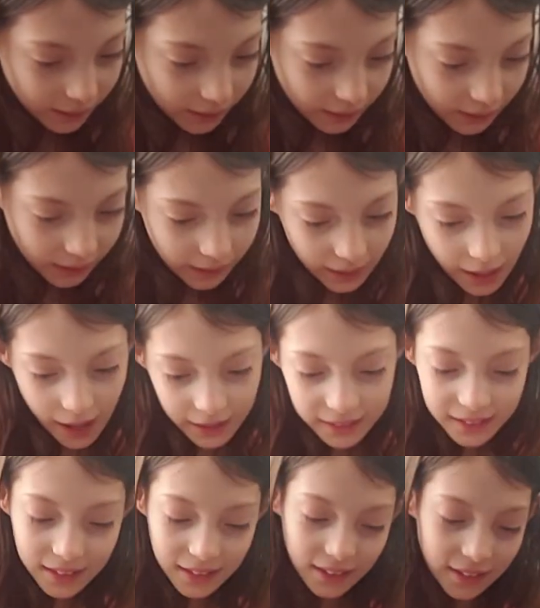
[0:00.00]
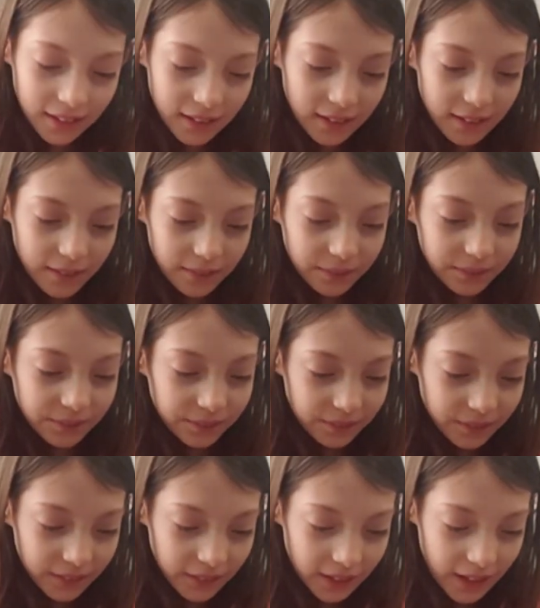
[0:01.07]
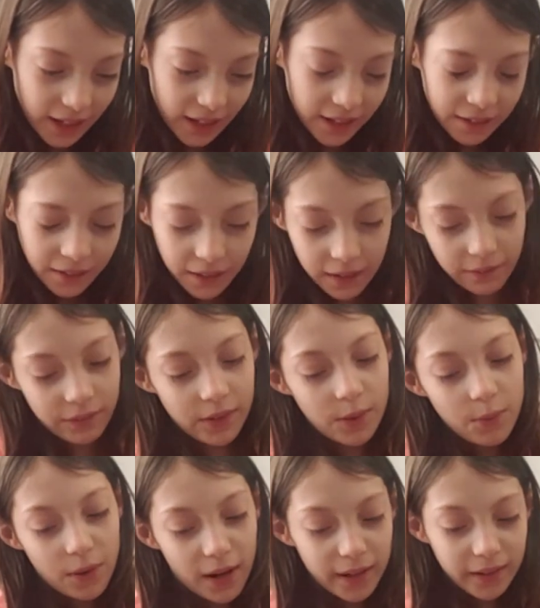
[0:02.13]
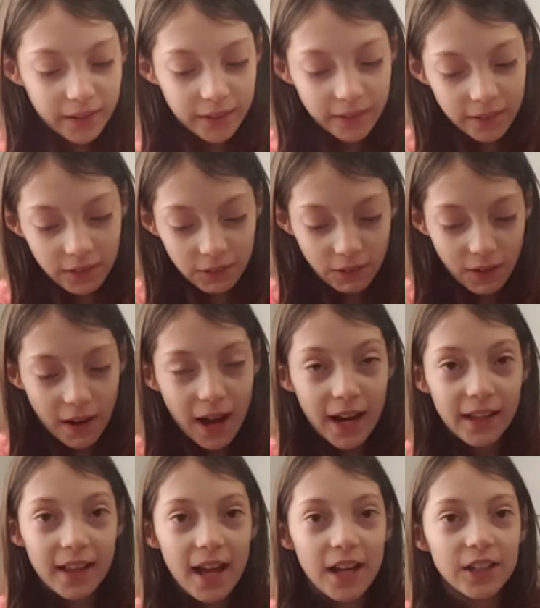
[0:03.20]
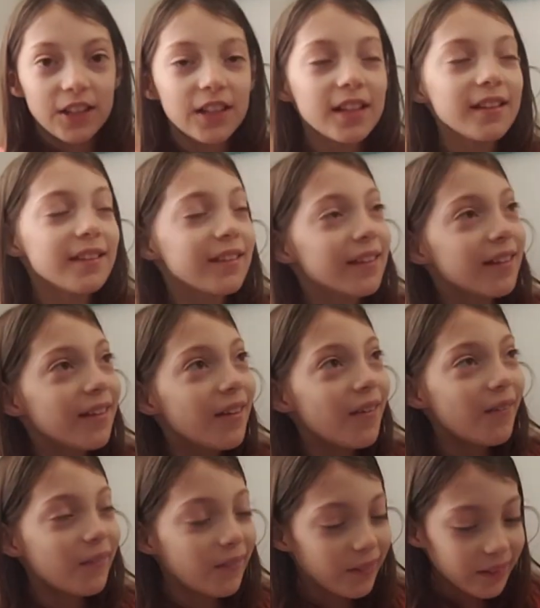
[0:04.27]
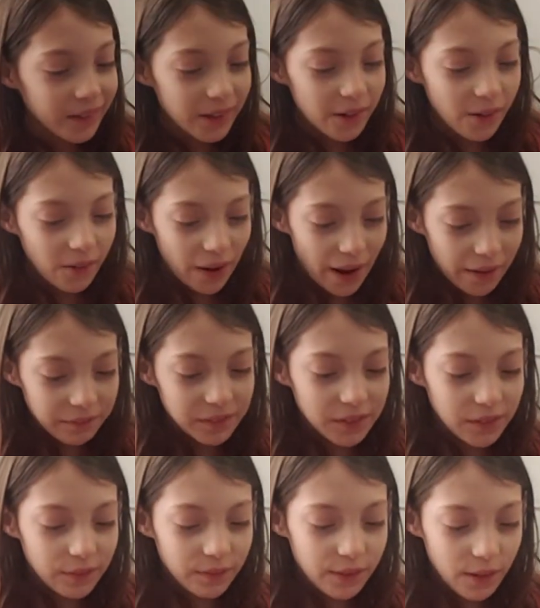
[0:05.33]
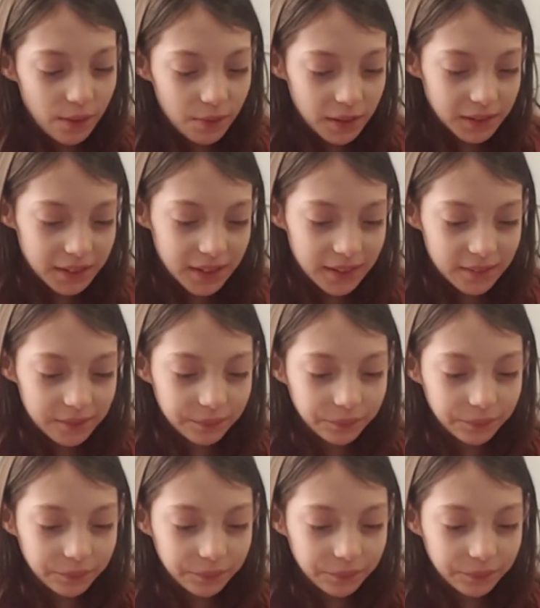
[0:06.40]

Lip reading: Like that. Then, if you want, you can draw eyelashes. Or you don't have to if you don't want to.